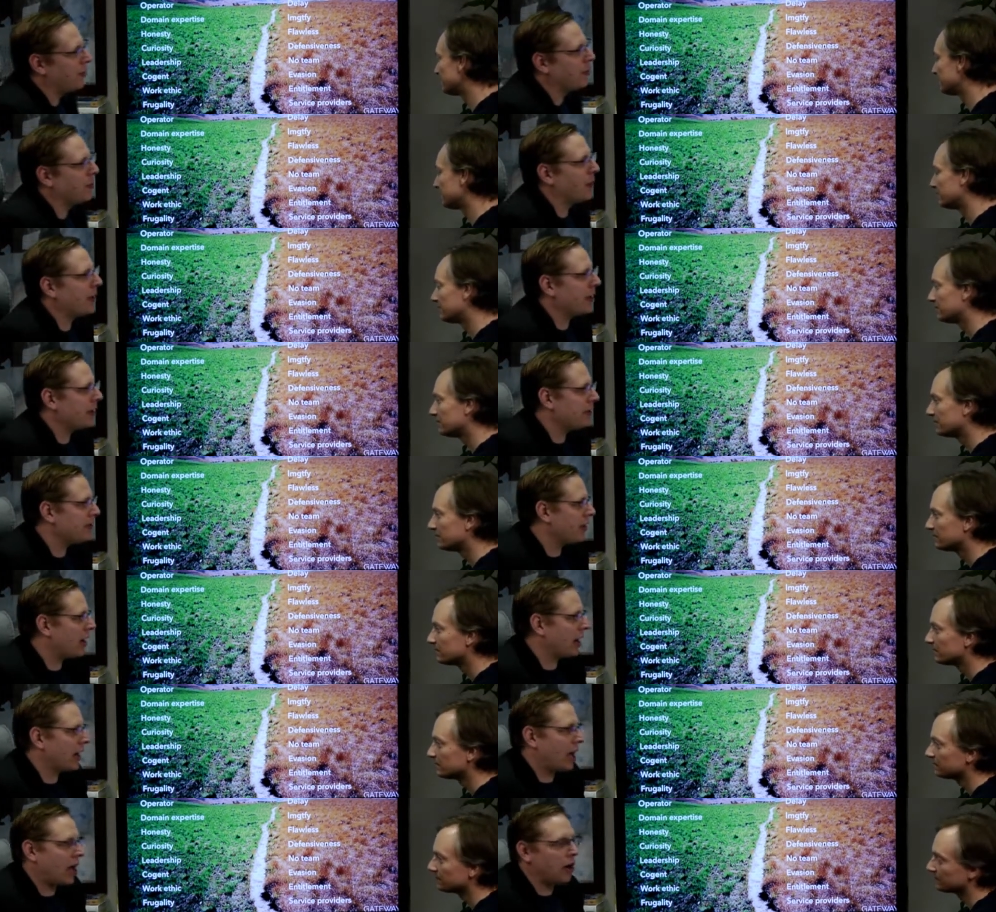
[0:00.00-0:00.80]
Speaker 1: you're writing a
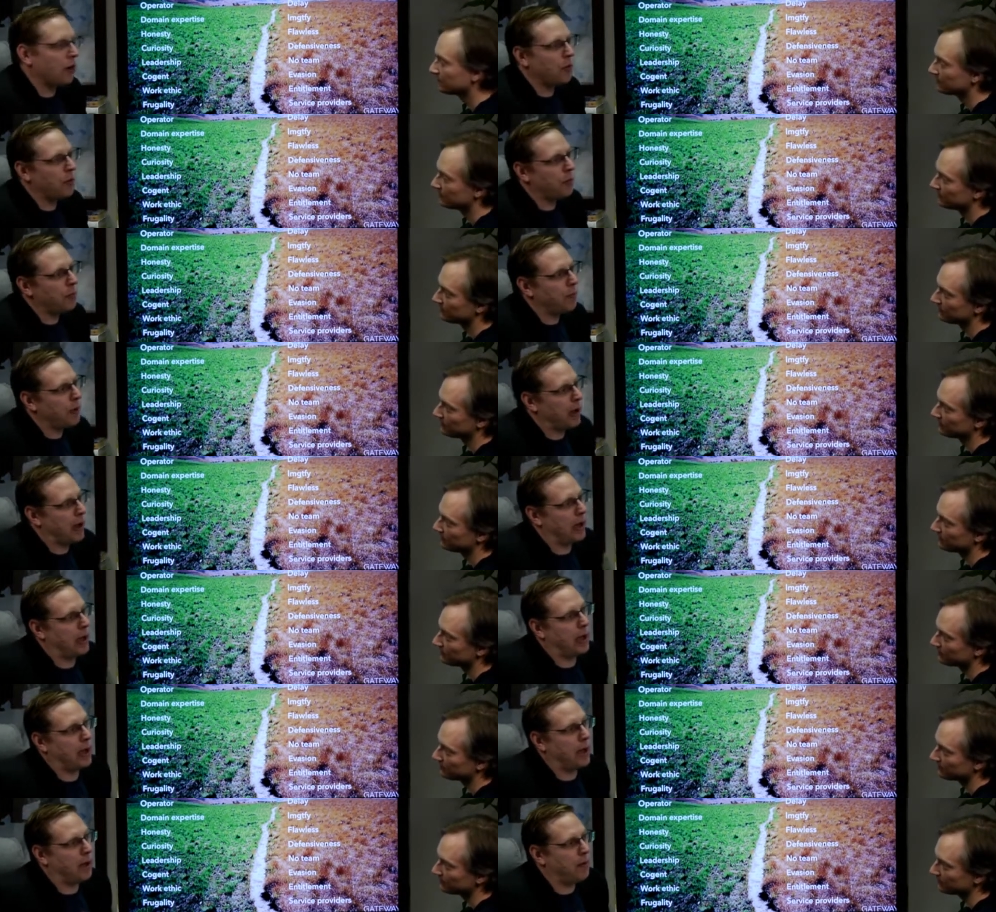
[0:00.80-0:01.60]
check. How
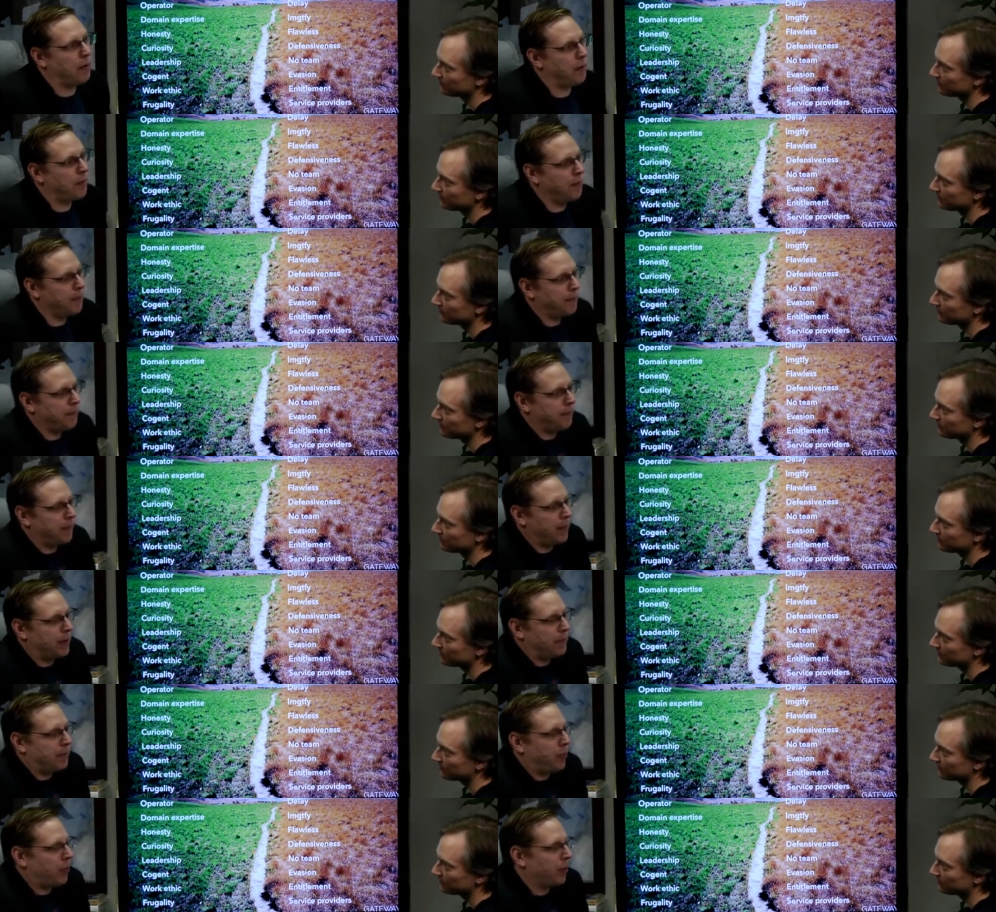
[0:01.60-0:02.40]
how
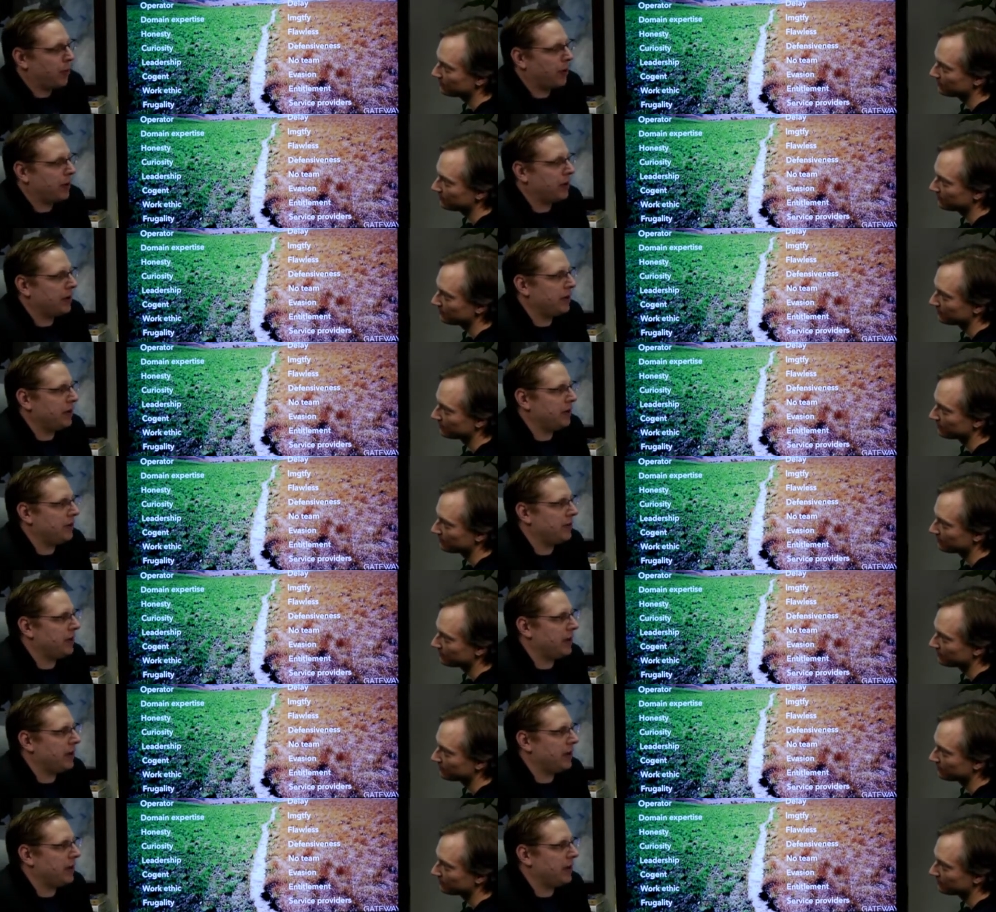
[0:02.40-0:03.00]
important is